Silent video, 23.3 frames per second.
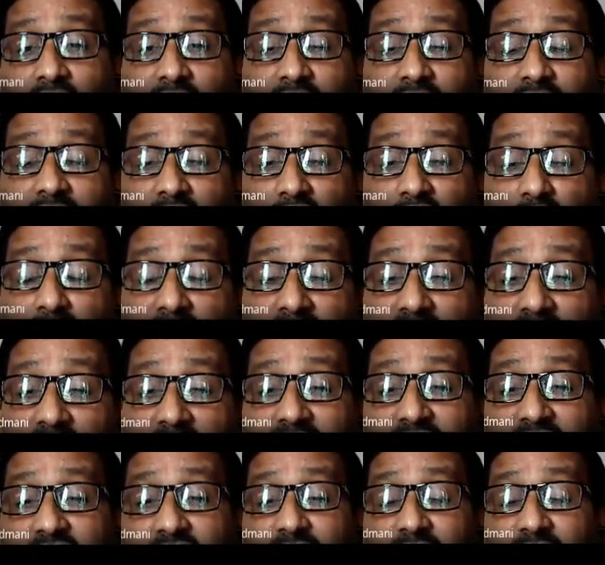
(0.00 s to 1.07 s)
Again you might
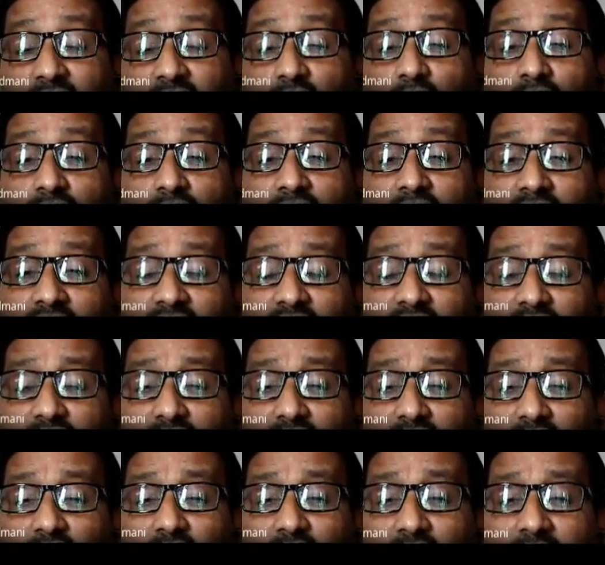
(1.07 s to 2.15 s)
ask me what are these
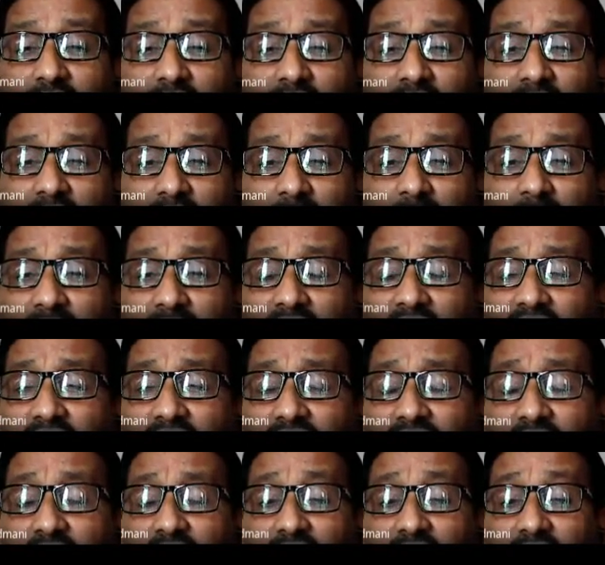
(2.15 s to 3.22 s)
A, B,
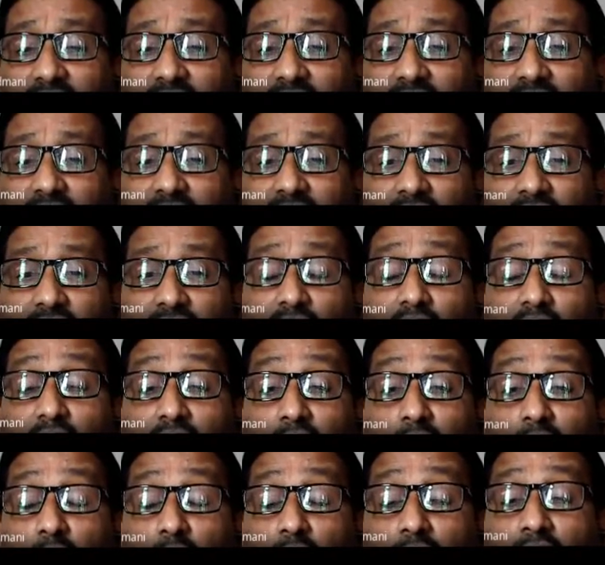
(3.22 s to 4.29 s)
C? You
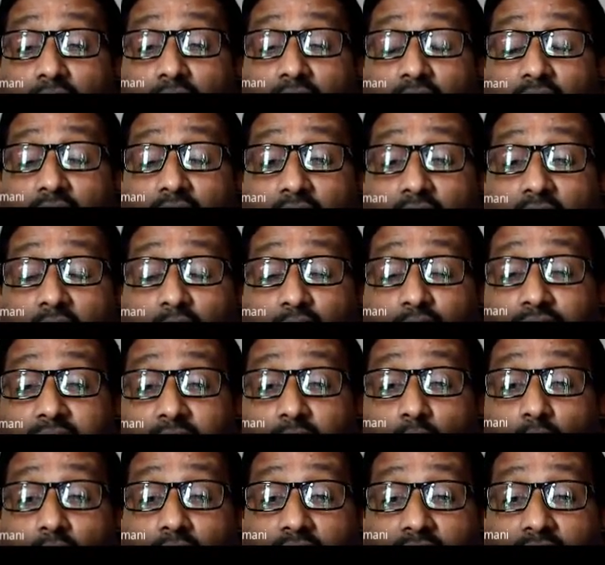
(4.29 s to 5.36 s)
all know how the
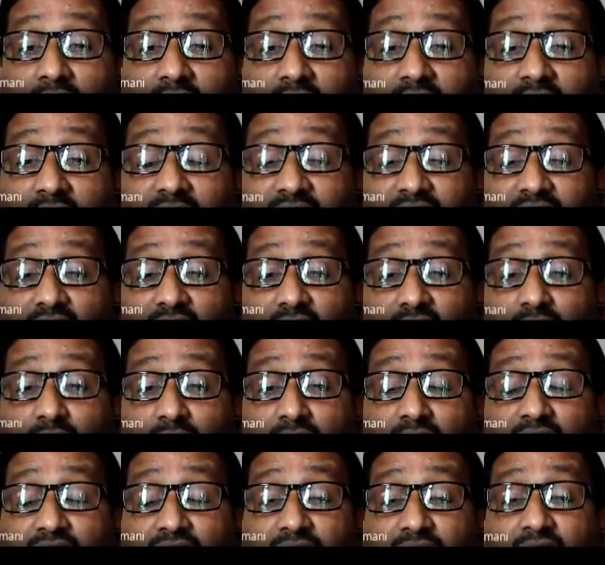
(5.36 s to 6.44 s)
quadratic
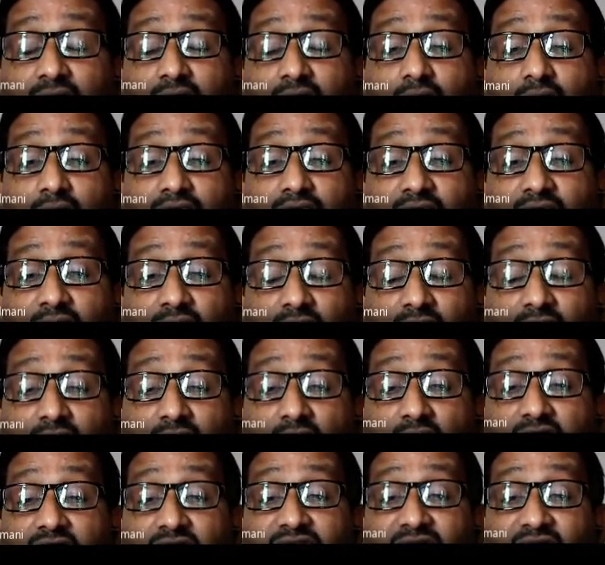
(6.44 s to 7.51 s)
form of fuel
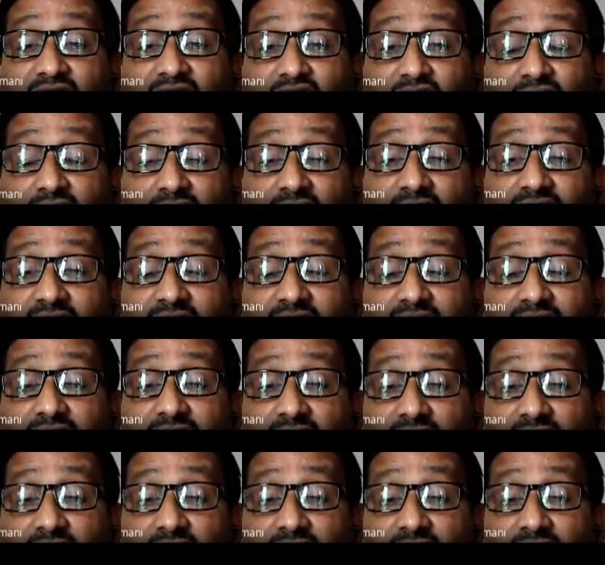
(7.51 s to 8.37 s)
cost function of a